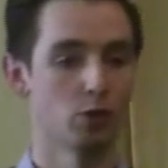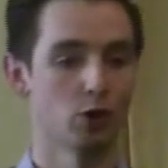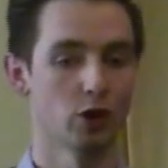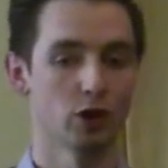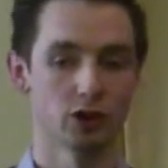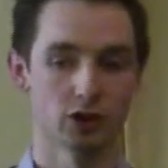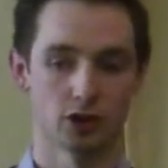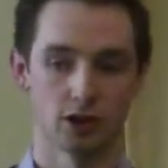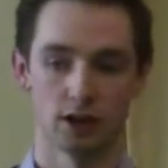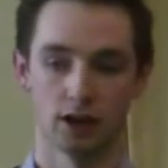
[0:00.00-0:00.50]

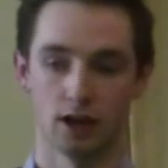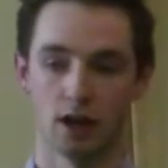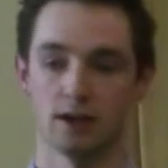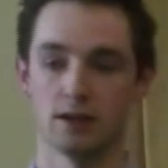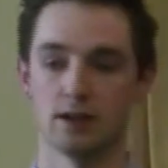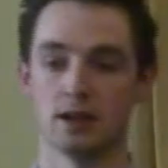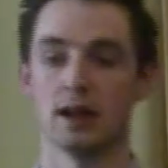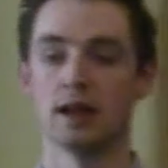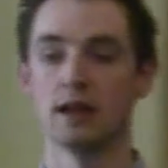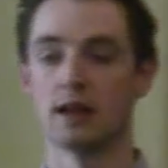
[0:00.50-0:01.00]
British and
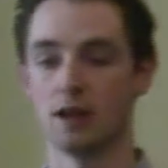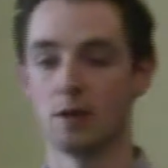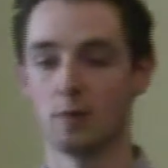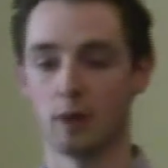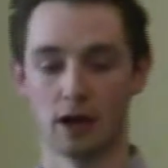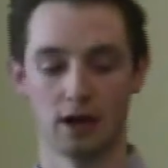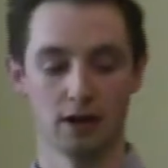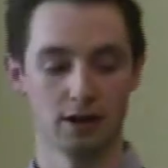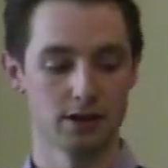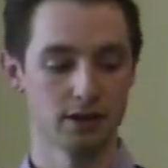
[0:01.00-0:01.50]
continental
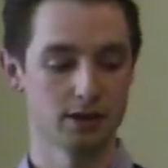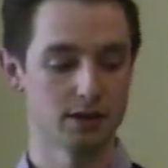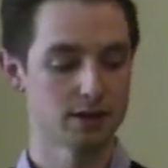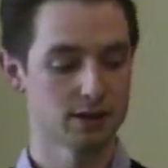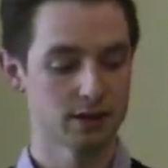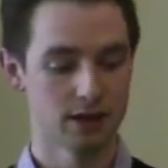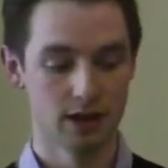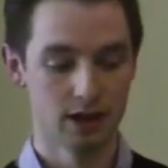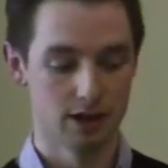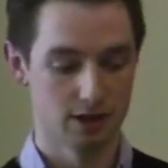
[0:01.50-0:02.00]

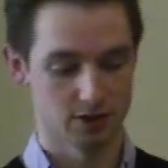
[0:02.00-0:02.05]
polities,